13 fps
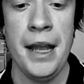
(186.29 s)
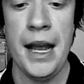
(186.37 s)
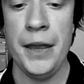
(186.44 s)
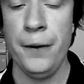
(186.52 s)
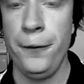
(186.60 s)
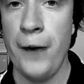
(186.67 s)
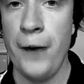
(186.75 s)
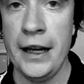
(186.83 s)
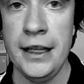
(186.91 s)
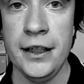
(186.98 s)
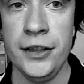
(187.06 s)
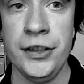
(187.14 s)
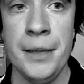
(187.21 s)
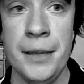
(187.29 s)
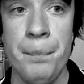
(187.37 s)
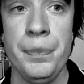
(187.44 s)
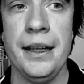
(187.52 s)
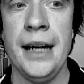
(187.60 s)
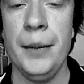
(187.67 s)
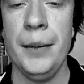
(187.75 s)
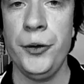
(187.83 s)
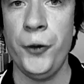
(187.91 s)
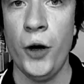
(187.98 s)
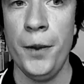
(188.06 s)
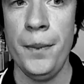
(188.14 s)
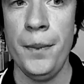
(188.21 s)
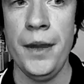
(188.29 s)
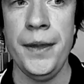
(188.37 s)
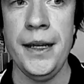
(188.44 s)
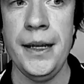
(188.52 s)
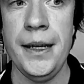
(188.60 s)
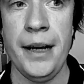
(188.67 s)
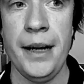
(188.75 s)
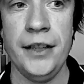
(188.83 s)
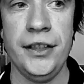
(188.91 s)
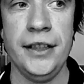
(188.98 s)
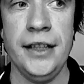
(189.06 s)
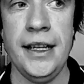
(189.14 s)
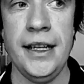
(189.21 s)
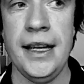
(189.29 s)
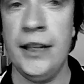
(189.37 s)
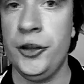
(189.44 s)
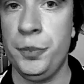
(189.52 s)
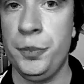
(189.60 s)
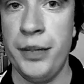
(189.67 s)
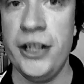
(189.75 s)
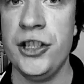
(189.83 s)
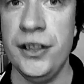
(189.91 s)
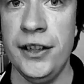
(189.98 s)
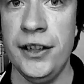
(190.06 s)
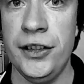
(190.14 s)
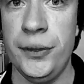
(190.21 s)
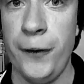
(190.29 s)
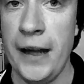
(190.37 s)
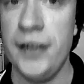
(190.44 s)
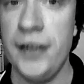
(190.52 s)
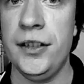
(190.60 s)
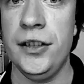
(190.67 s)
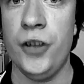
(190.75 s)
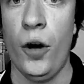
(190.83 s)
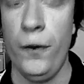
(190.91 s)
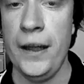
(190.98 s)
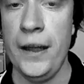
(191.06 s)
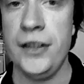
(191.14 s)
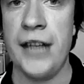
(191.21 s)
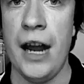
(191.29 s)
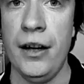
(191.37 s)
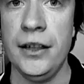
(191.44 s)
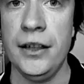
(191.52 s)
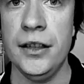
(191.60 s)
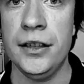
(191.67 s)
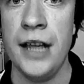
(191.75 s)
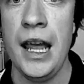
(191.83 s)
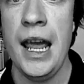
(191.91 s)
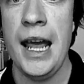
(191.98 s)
And the funniness comes from the basically expressionless faces of these characters.